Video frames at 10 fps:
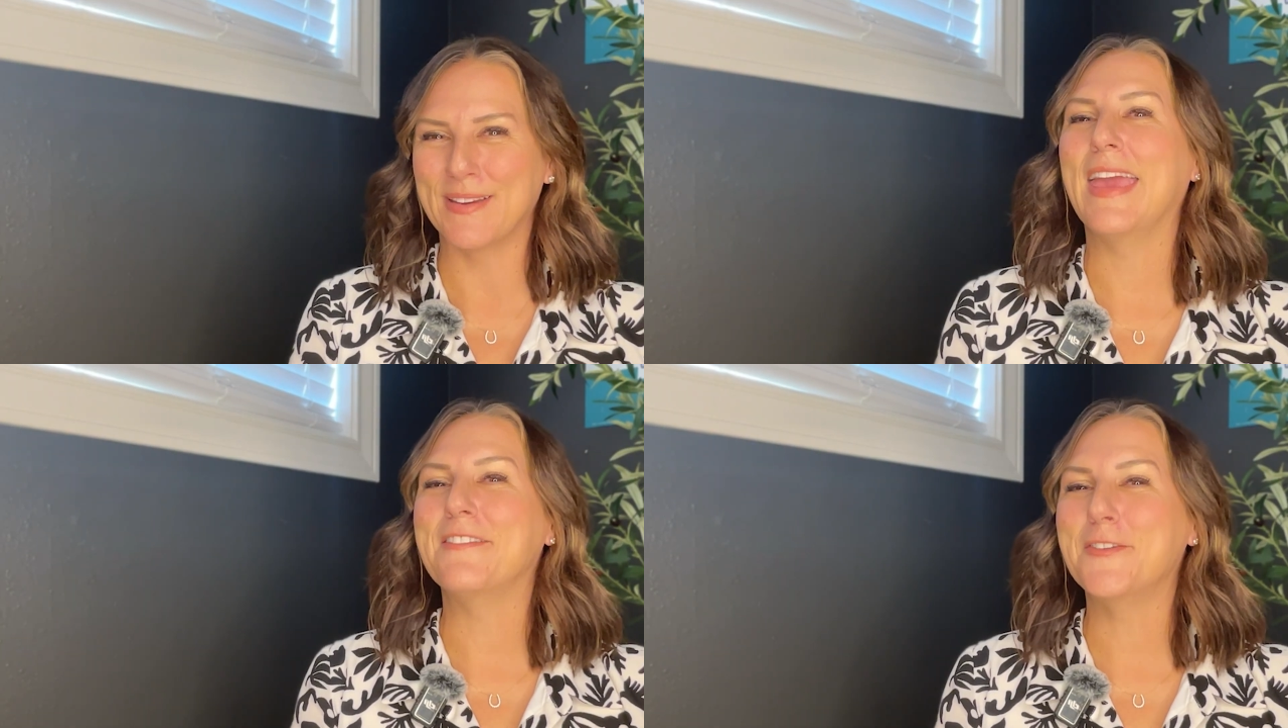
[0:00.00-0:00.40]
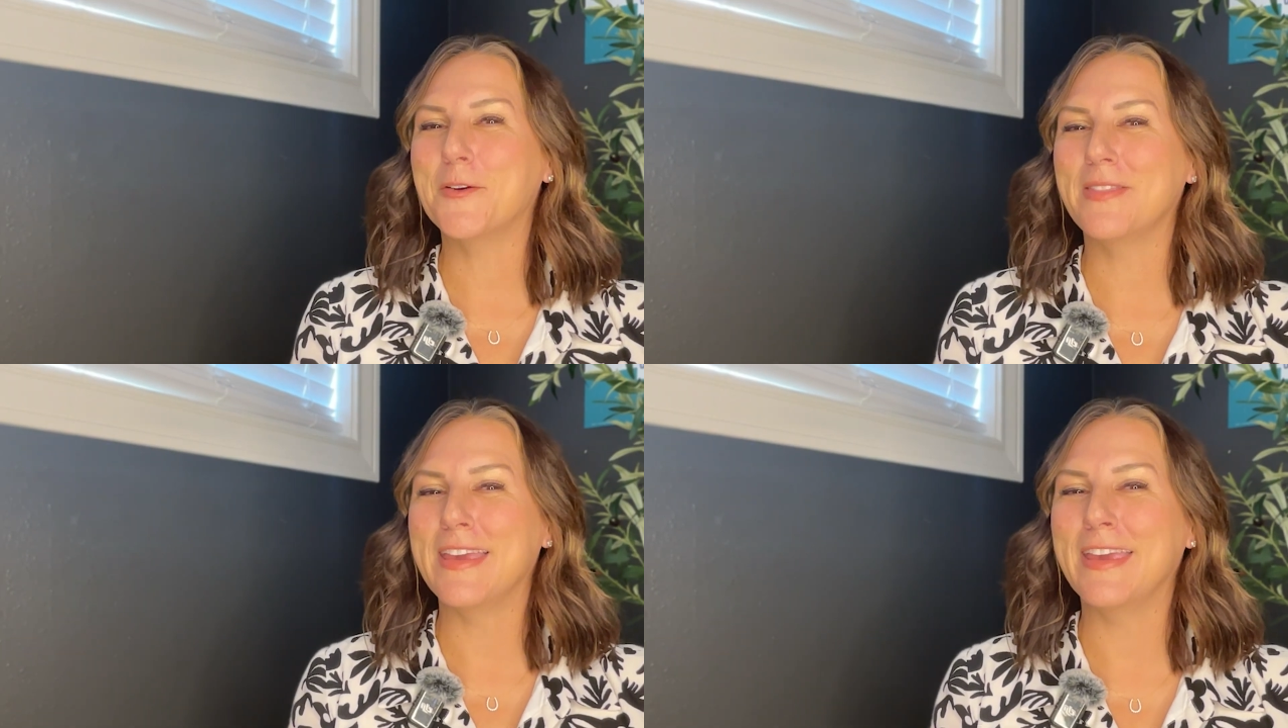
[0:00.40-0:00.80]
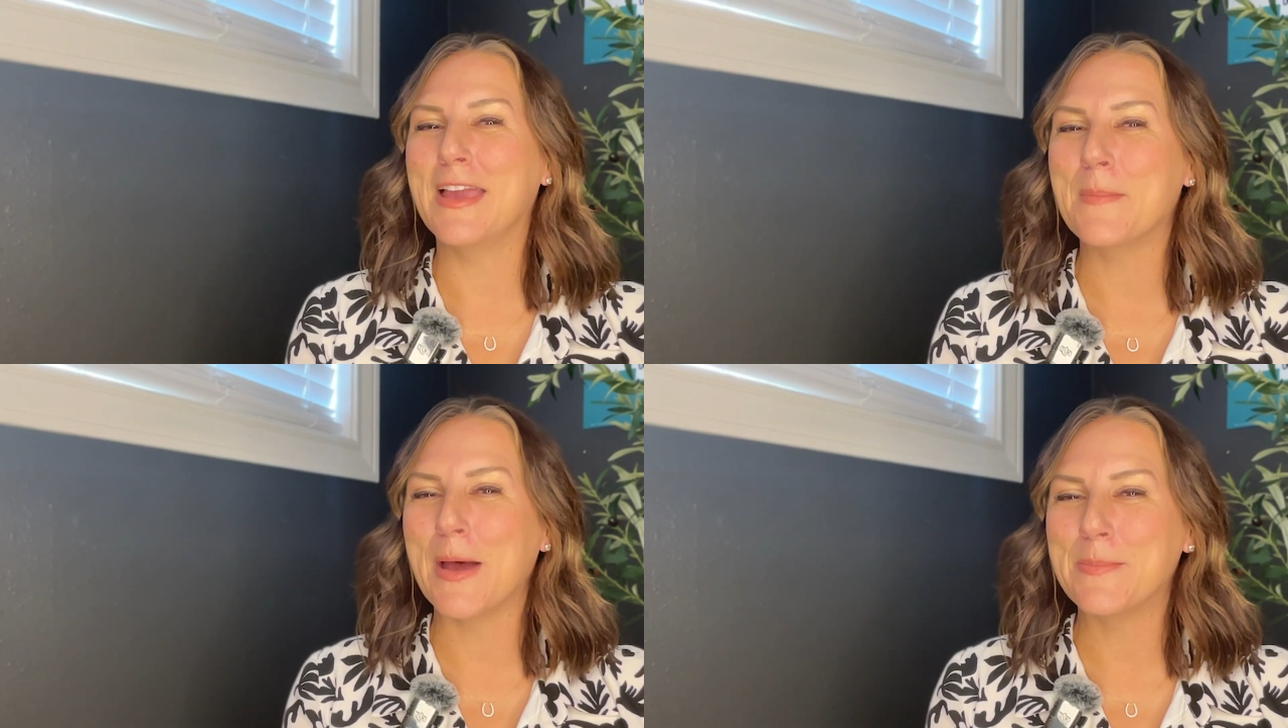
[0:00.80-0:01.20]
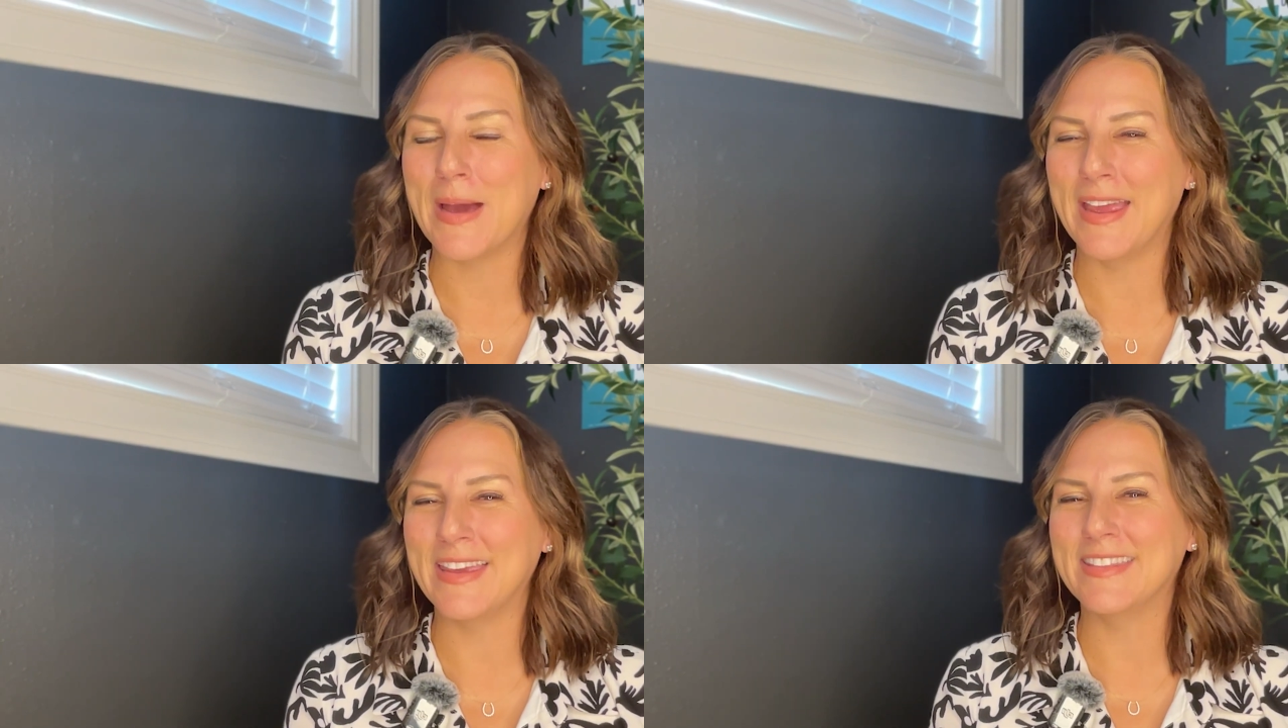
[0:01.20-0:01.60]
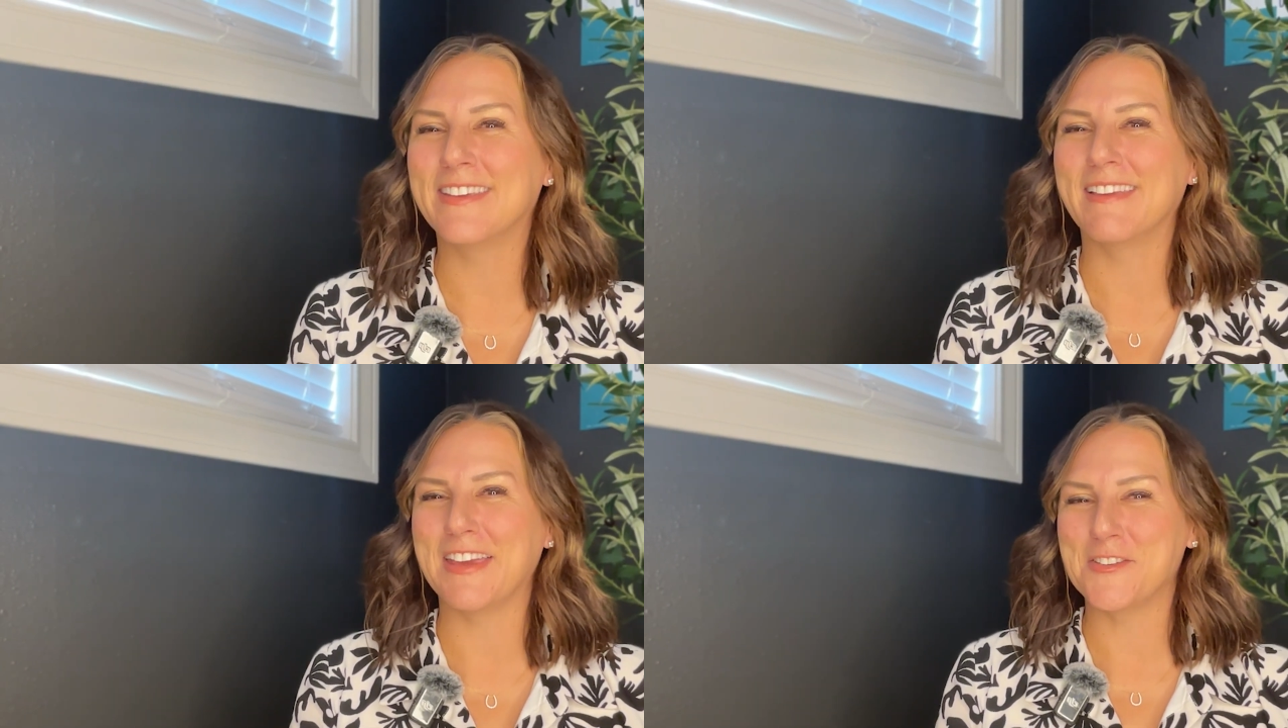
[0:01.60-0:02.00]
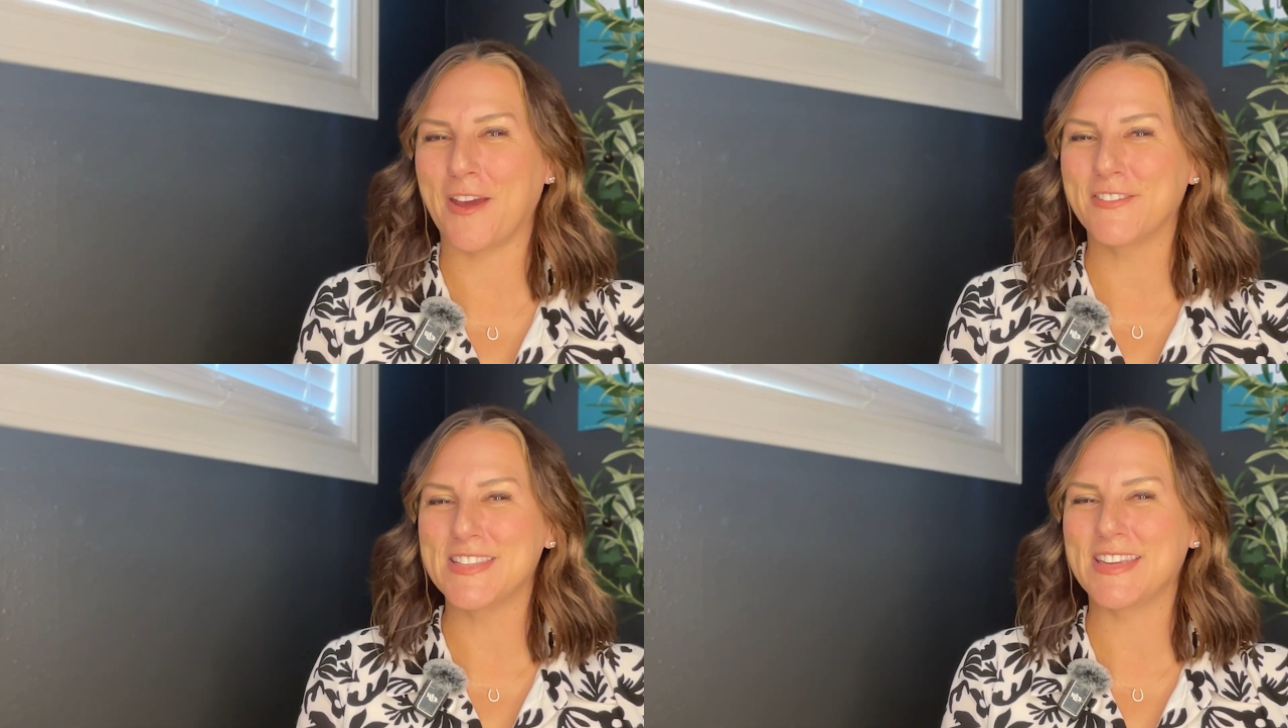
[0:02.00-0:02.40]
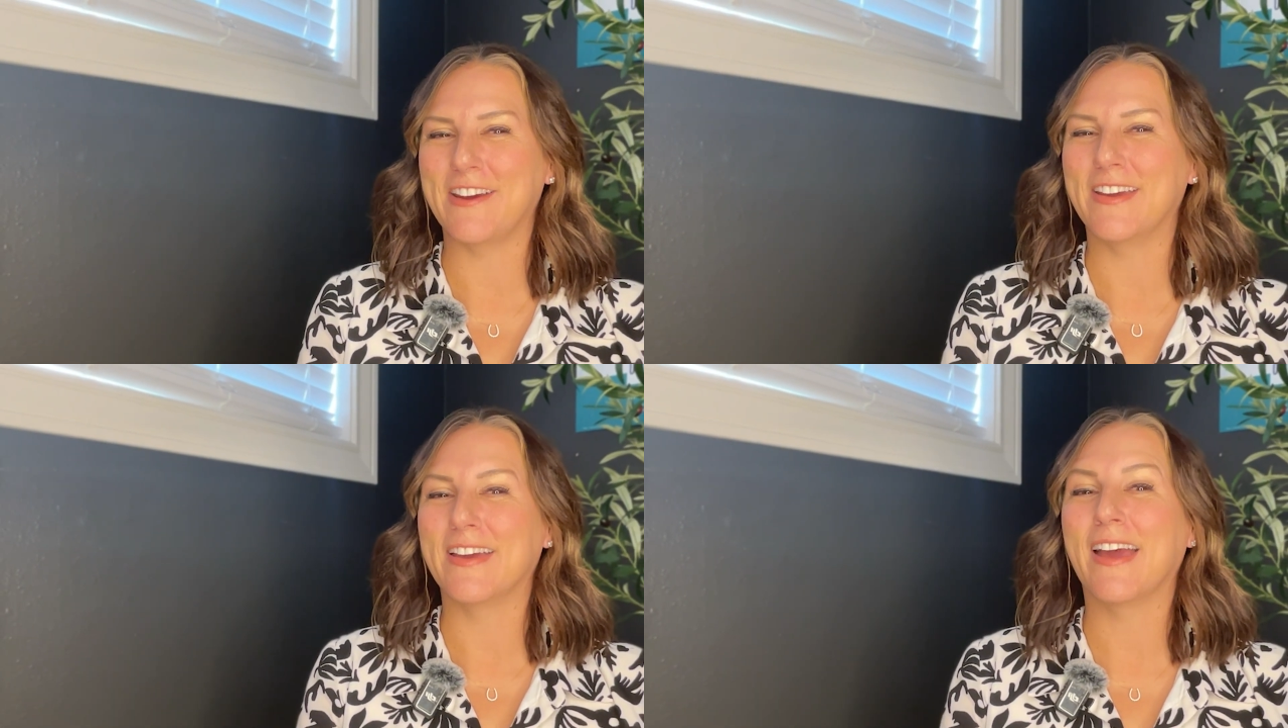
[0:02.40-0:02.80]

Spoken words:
If you're thinking about buying in the Lake Travis area,